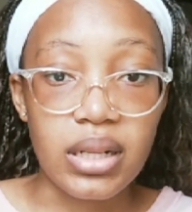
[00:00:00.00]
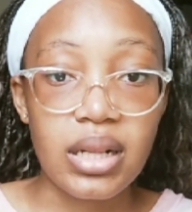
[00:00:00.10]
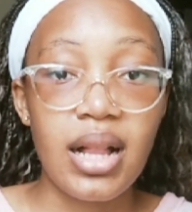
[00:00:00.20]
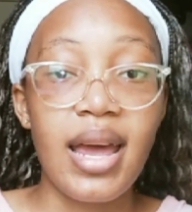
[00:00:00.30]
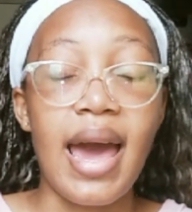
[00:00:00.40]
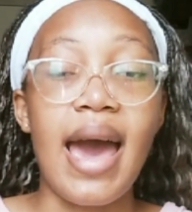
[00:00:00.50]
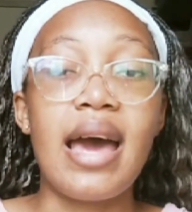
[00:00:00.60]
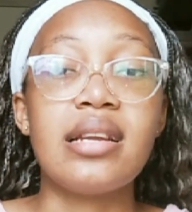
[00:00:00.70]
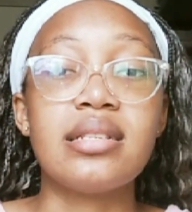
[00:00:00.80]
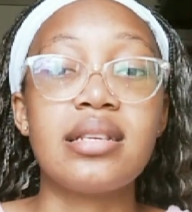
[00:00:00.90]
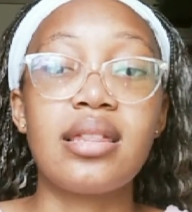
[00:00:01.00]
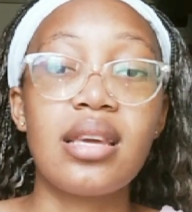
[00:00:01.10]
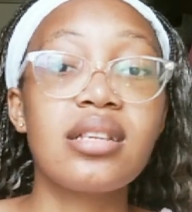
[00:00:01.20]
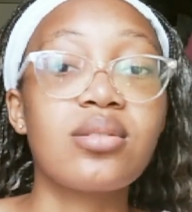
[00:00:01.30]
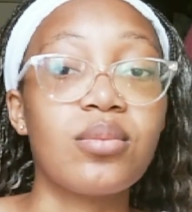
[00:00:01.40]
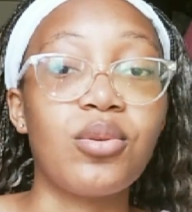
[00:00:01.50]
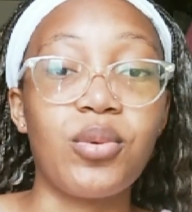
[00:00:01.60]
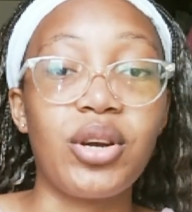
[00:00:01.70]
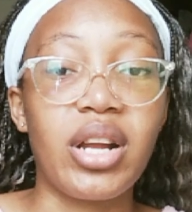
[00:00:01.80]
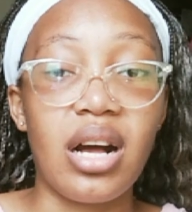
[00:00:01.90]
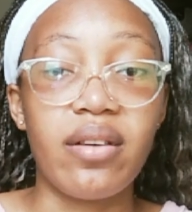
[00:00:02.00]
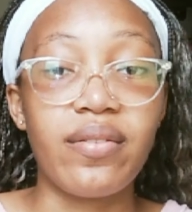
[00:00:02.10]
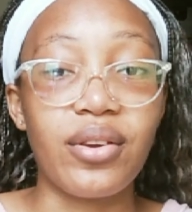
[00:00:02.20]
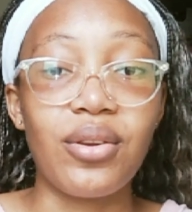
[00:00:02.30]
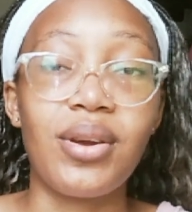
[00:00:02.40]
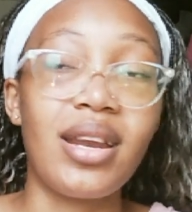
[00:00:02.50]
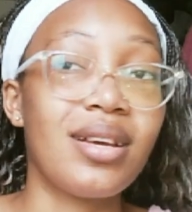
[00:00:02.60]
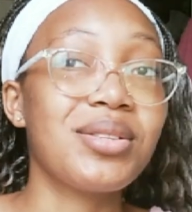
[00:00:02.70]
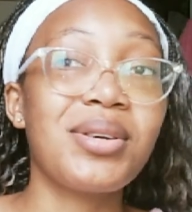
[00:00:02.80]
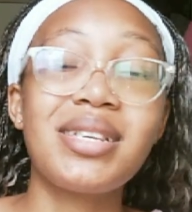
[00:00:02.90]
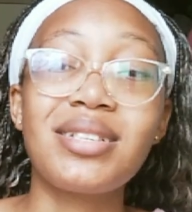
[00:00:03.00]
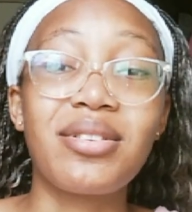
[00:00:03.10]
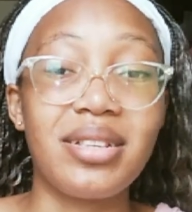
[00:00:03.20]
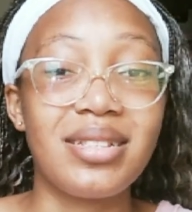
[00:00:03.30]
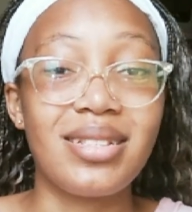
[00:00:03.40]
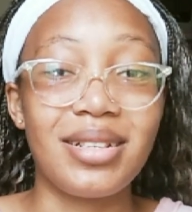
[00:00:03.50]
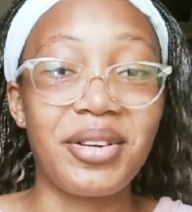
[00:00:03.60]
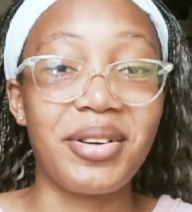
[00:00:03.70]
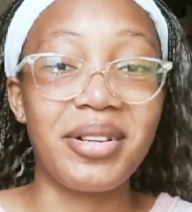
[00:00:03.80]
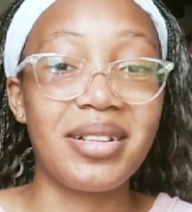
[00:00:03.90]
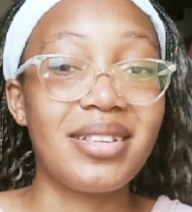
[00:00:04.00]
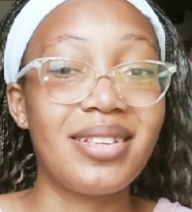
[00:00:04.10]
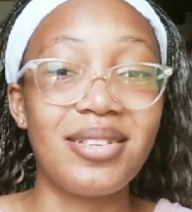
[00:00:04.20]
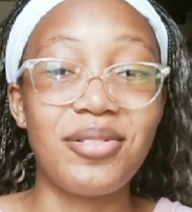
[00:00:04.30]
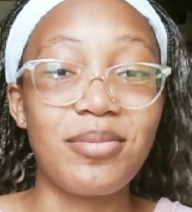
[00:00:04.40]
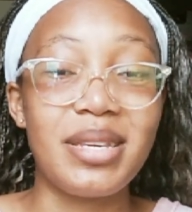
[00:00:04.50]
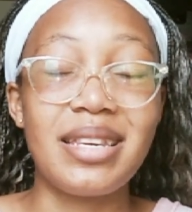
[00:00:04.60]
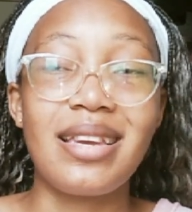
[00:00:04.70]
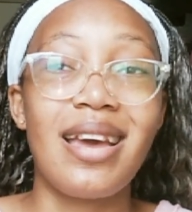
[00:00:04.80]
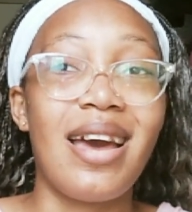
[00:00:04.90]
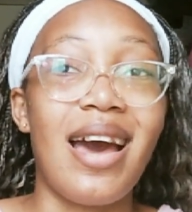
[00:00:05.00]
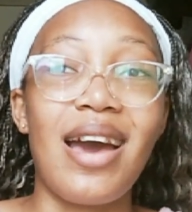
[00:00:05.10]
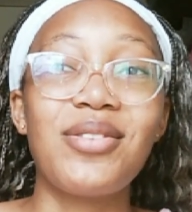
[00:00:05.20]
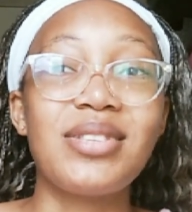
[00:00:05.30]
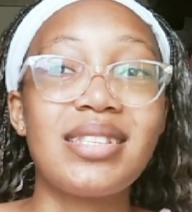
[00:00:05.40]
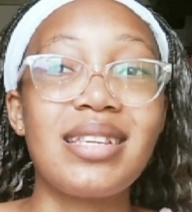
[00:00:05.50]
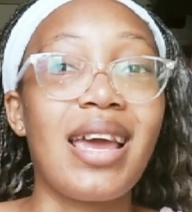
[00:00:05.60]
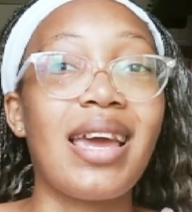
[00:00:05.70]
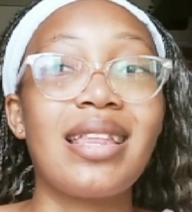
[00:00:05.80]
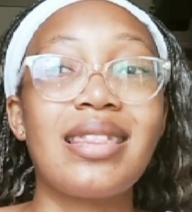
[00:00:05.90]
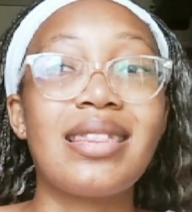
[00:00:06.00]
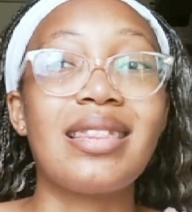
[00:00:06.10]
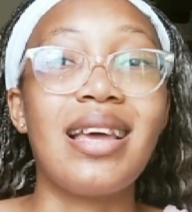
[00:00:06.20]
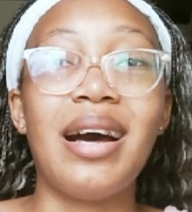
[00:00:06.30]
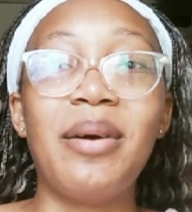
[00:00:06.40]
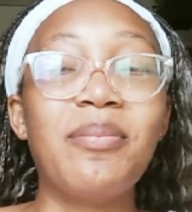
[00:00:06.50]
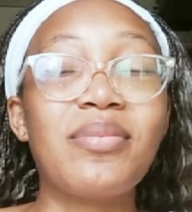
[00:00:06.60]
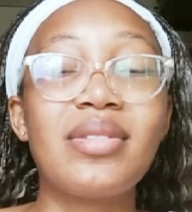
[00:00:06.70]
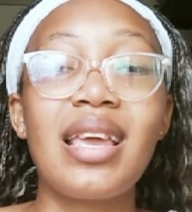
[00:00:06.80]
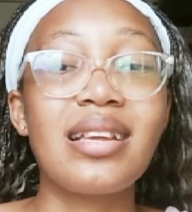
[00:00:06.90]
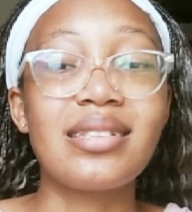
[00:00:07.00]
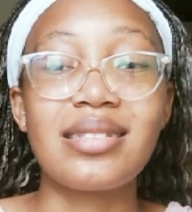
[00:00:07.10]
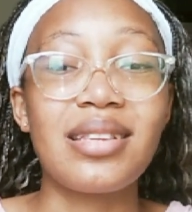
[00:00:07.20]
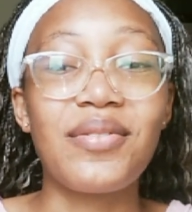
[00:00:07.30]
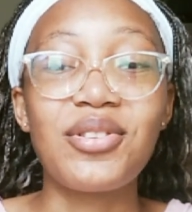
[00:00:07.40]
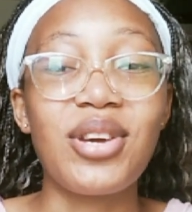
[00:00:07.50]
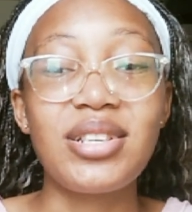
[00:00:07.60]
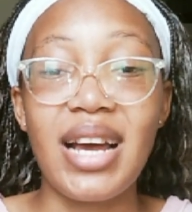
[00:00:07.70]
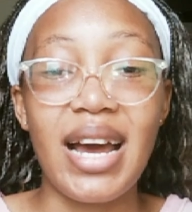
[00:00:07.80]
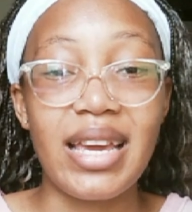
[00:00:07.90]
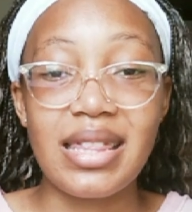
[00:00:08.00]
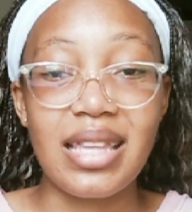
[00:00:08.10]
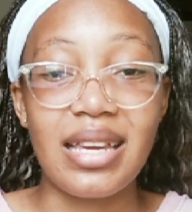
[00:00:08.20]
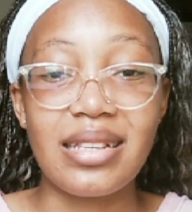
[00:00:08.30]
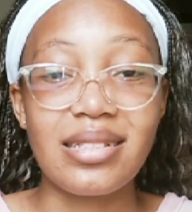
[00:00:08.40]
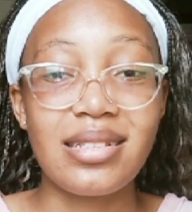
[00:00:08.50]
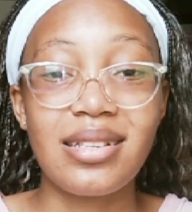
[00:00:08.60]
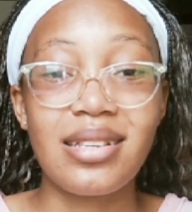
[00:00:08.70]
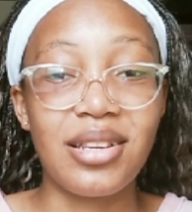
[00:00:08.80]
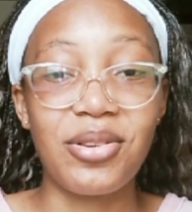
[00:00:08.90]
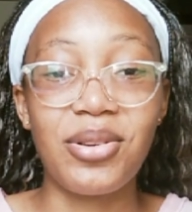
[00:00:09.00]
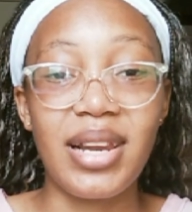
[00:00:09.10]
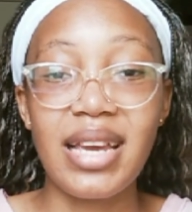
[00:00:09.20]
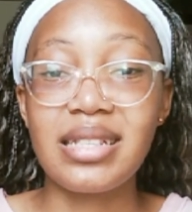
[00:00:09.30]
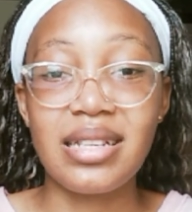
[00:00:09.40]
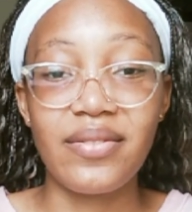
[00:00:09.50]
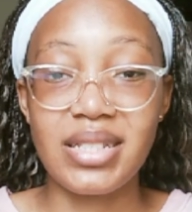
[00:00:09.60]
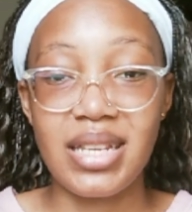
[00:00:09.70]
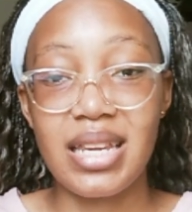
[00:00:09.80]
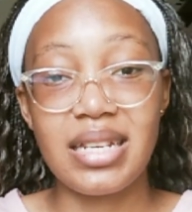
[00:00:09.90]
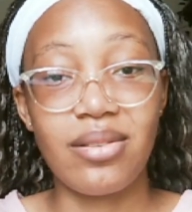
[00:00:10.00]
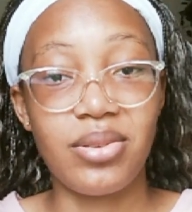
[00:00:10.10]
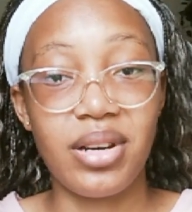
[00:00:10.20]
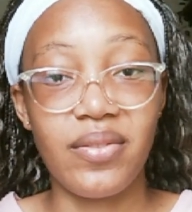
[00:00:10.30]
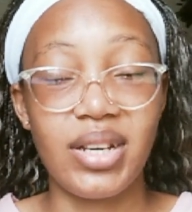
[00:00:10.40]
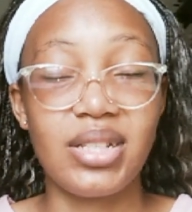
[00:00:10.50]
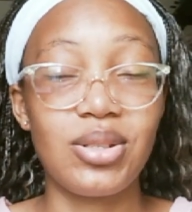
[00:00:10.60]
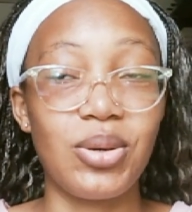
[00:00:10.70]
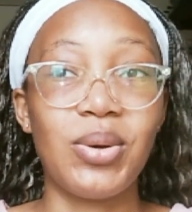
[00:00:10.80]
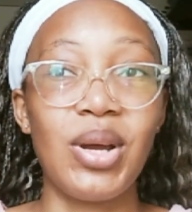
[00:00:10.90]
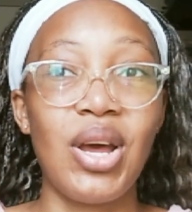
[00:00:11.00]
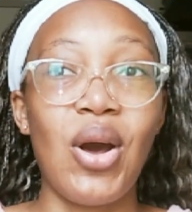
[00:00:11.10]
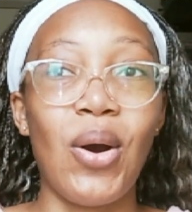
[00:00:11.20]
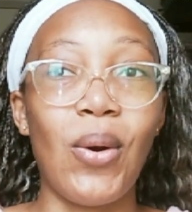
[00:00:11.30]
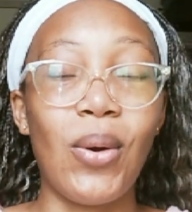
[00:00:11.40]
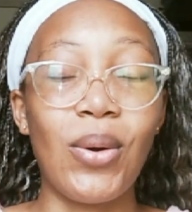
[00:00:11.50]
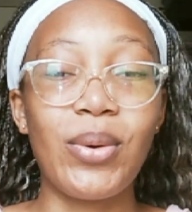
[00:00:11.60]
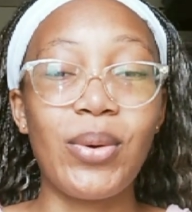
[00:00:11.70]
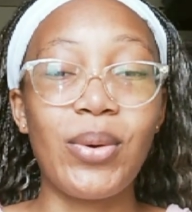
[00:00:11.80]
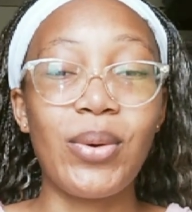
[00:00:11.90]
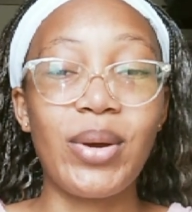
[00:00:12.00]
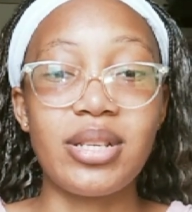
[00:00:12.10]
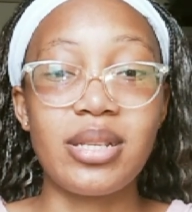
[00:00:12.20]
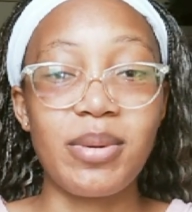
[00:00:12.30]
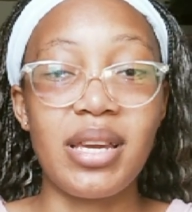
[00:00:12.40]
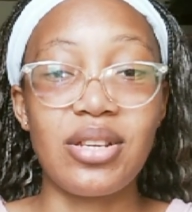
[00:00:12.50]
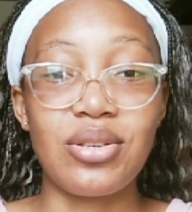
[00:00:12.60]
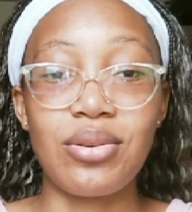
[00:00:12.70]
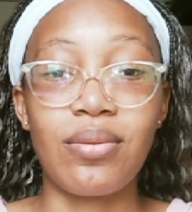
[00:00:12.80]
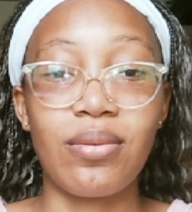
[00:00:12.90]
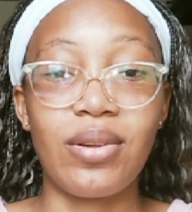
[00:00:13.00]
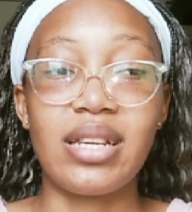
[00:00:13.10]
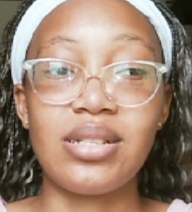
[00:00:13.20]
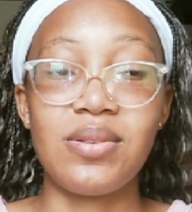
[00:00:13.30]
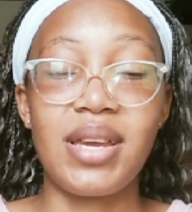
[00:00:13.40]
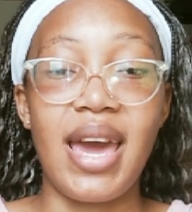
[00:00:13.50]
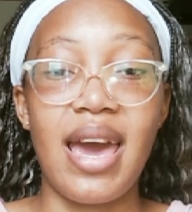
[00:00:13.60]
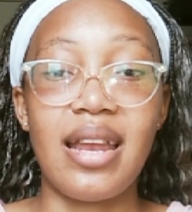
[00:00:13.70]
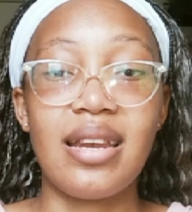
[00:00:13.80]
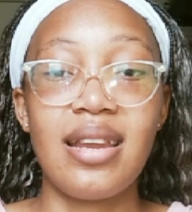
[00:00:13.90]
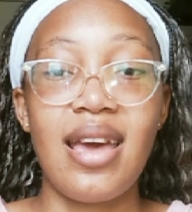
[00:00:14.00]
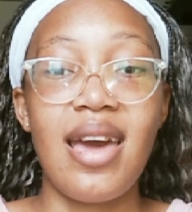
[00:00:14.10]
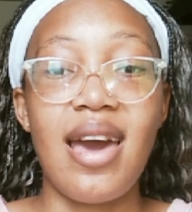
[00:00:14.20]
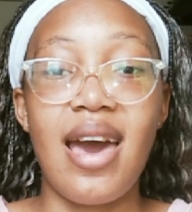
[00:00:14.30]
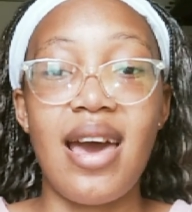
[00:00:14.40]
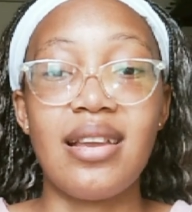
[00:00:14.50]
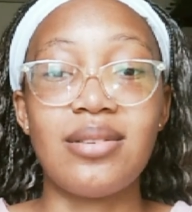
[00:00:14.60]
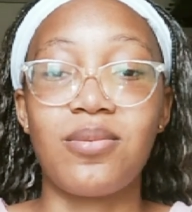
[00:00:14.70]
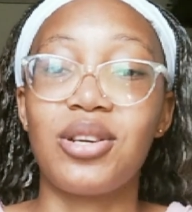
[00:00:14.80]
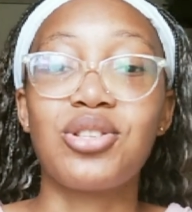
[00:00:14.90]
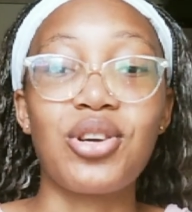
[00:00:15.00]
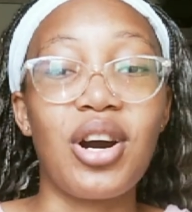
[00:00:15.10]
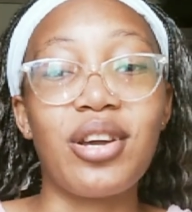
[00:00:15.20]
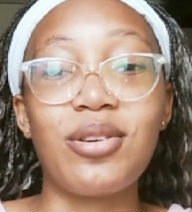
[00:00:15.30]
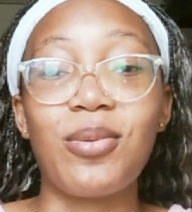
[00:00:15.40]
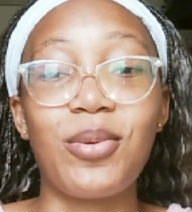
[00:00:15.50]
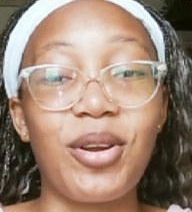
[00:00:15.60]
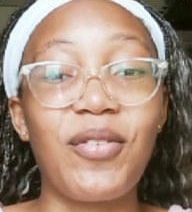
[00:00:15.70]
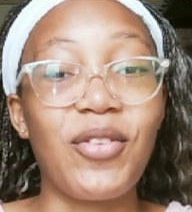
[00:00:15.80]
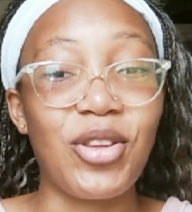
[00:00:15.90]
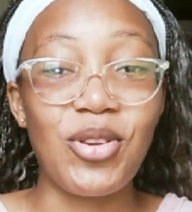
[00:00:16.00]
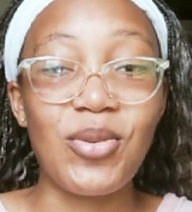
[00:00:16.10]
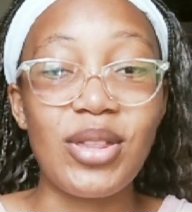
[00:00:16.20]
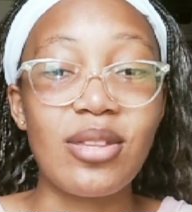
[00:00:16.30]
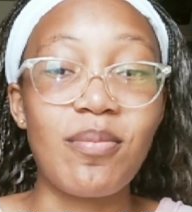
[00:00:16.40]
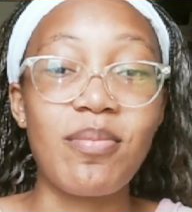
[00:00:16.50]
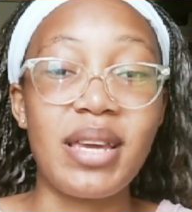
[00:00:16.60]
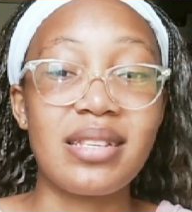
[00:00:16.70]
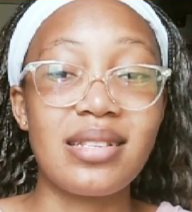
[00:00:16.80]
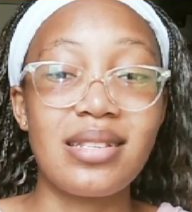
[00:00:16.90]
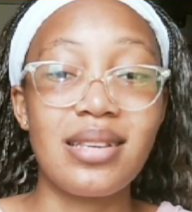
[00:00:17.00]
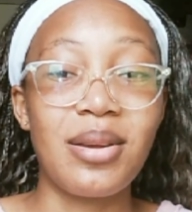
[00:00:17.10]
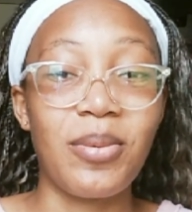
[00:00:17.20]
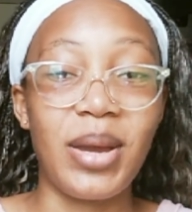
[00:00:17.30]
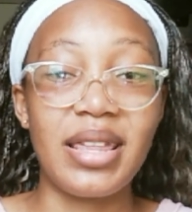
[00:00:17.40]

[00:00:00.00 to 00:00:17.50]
And also, as a Christian girl, you know me, I would say things, if you try to hide things, lies never stay hidden forever. So always be as truthful as you can and watch God work for you in the best way that He can. That's all I can tell you.